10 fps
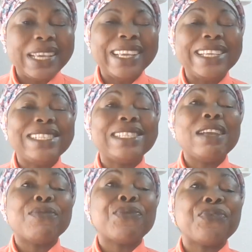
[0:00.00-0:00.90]
is
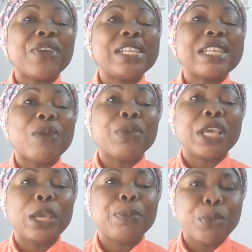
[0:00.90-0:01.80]
the faith that will
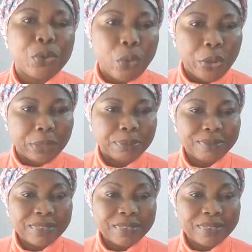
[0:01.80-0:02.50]
keep you going.